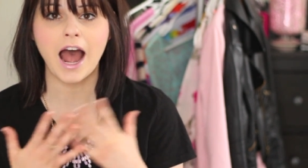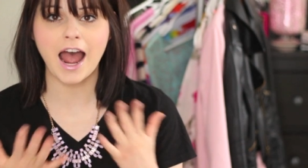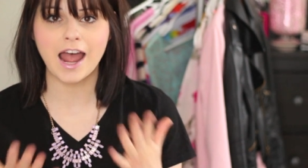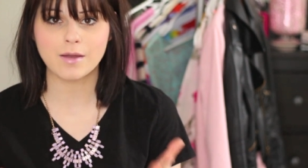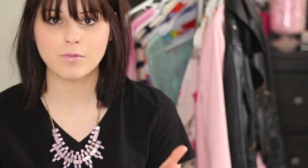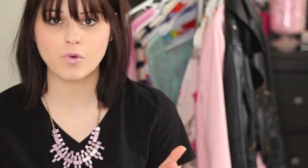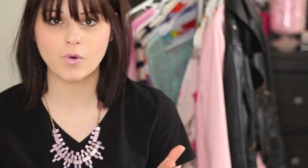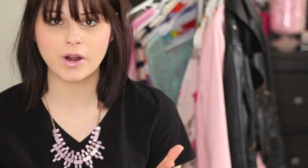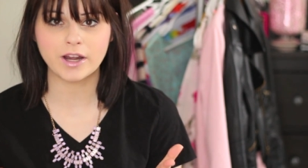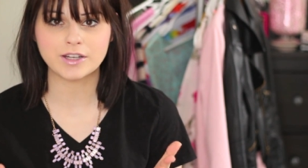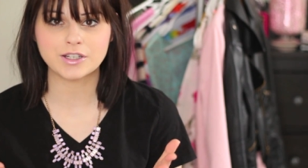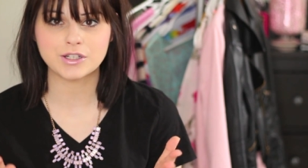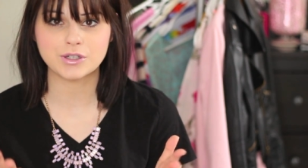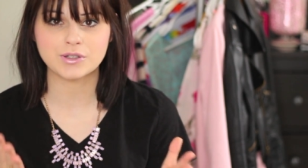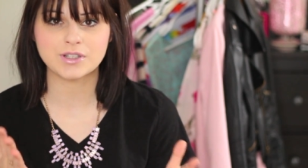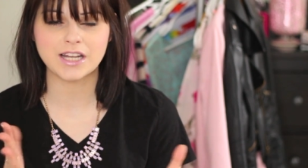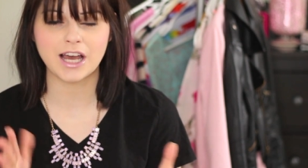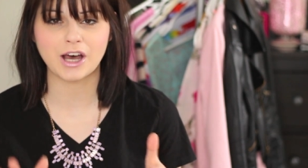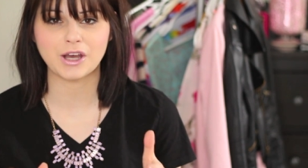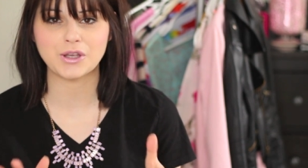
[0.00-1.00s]
I'm going
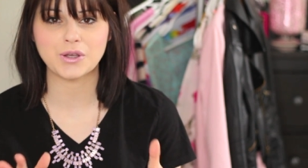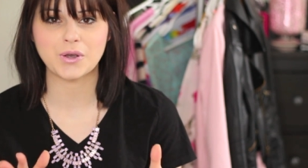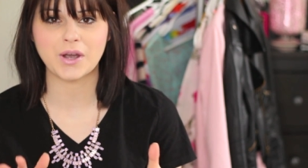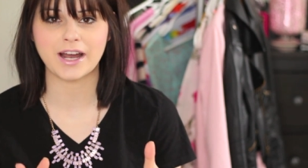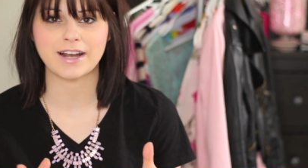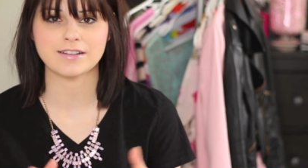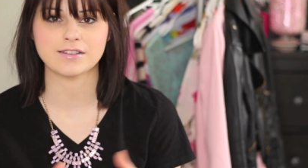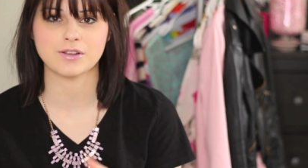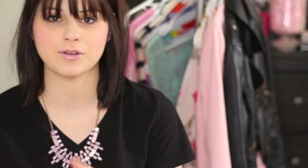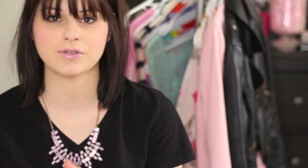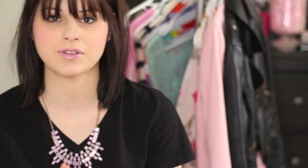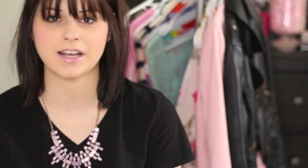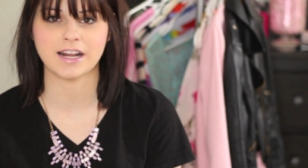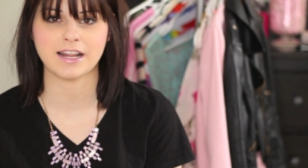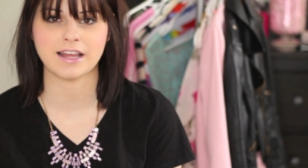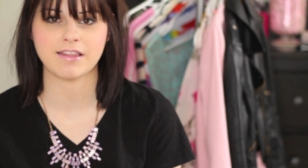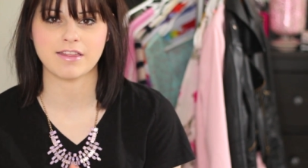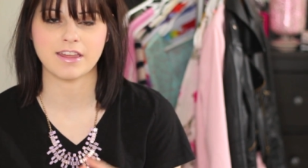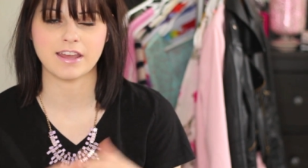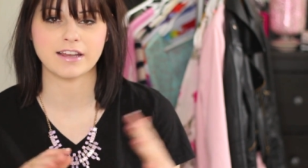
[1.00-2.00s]
to tell you guys those
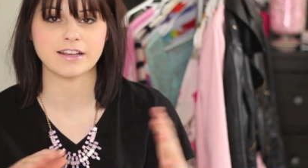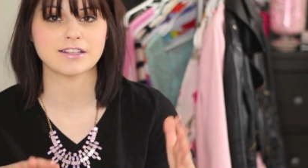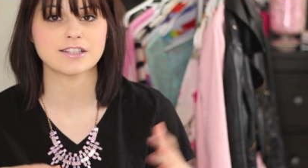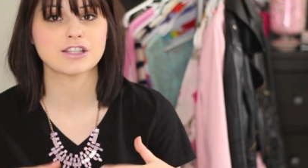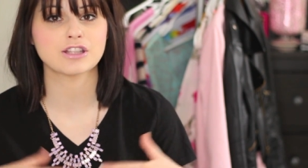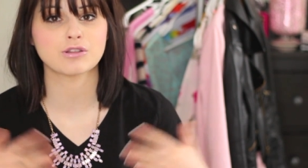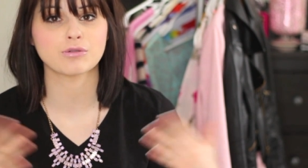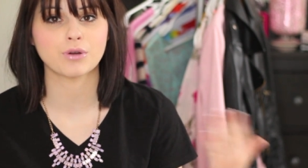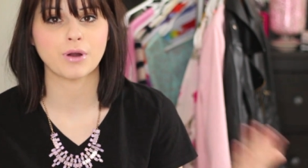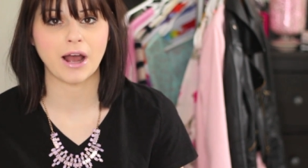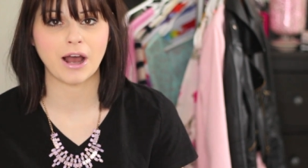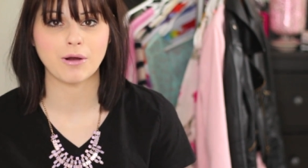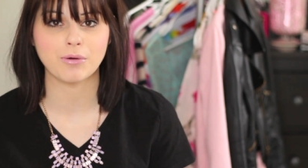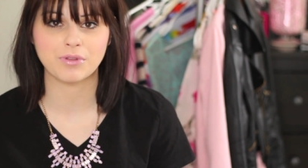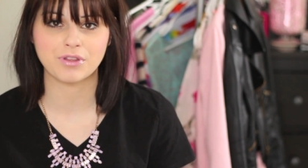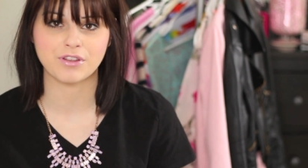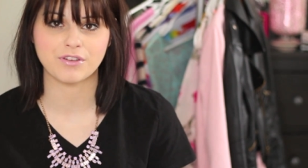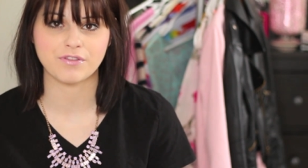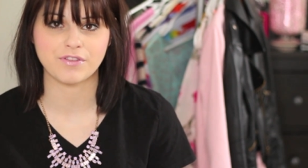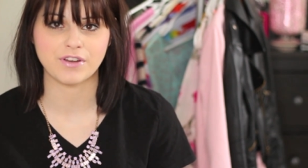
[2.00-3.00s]
kind of things
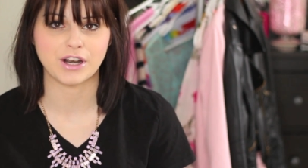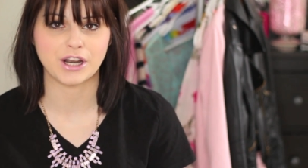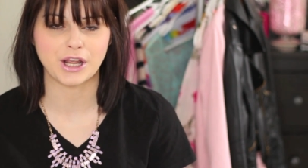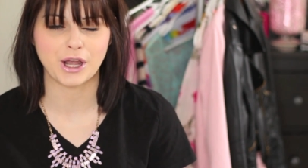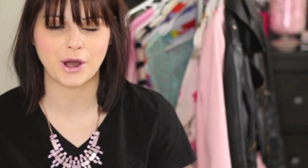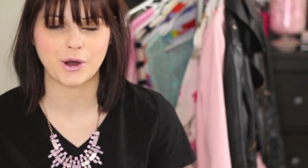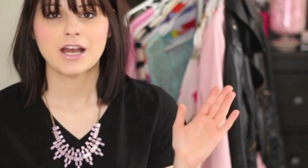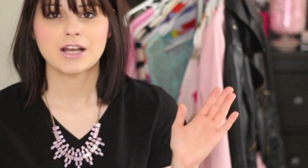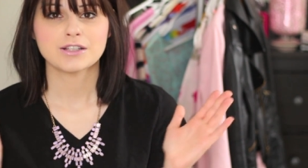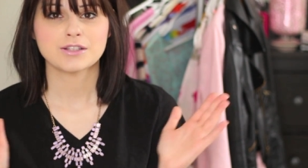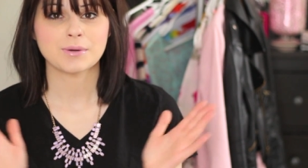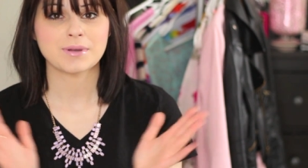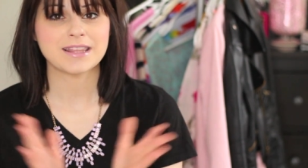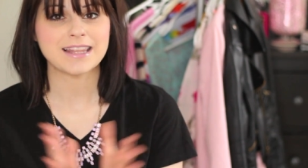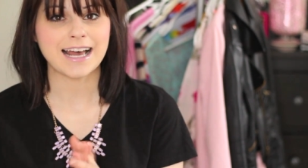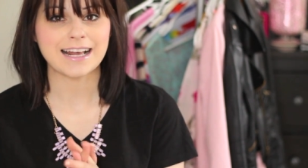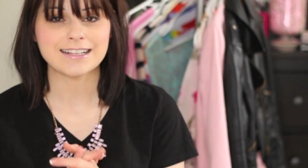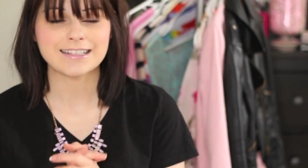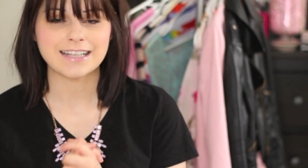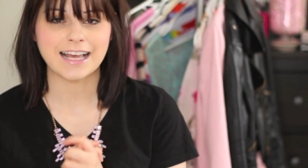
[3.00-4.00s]
throughout the video. So with
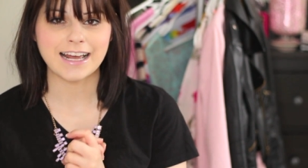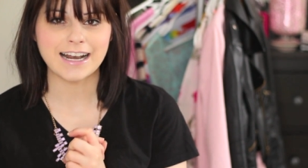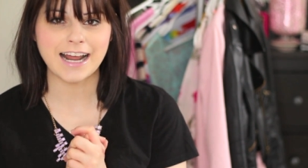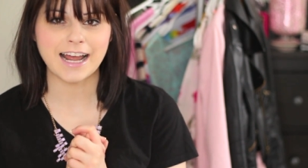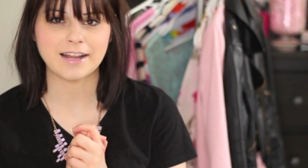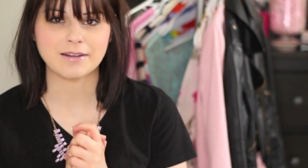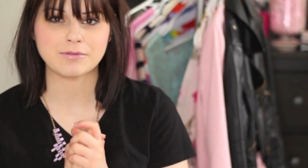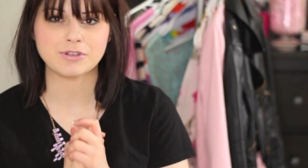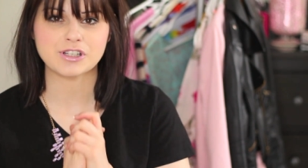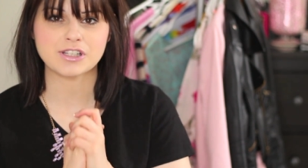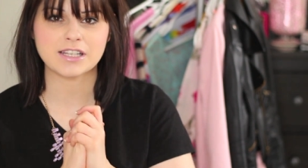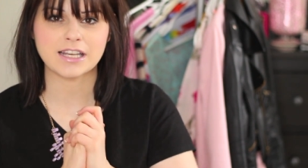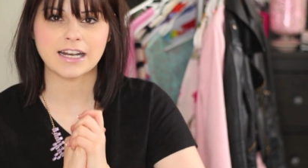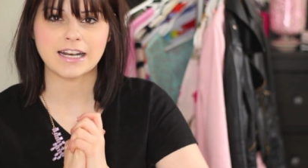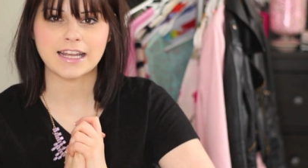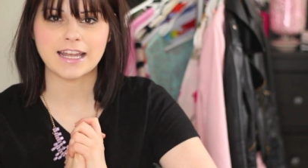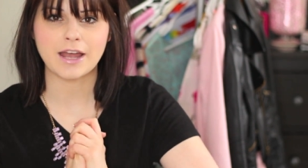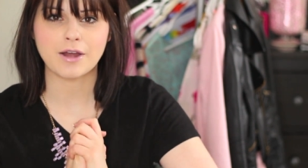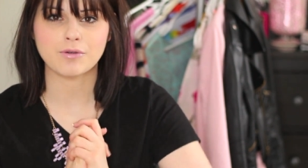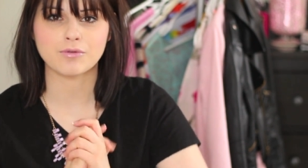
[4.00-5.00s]
that said I'm just
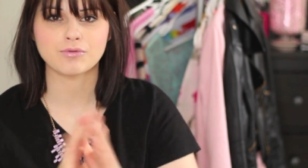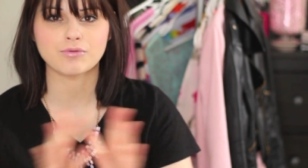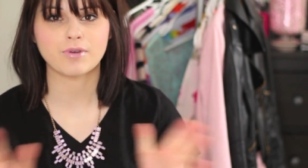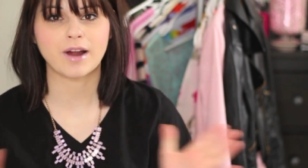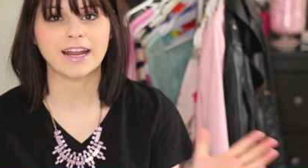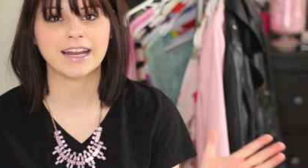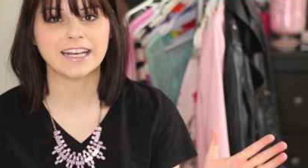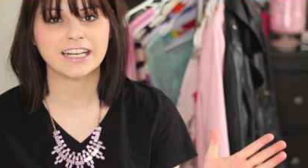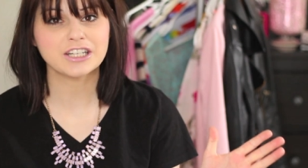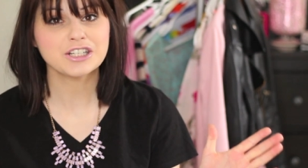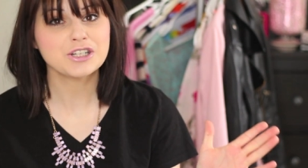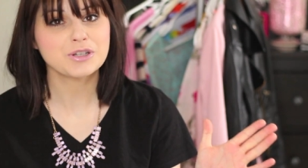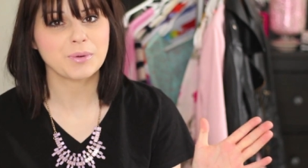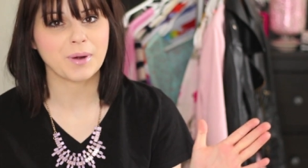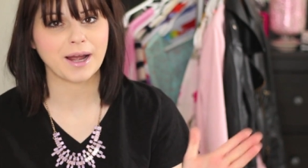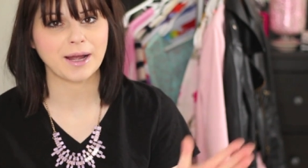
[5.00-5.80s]
gonna get right into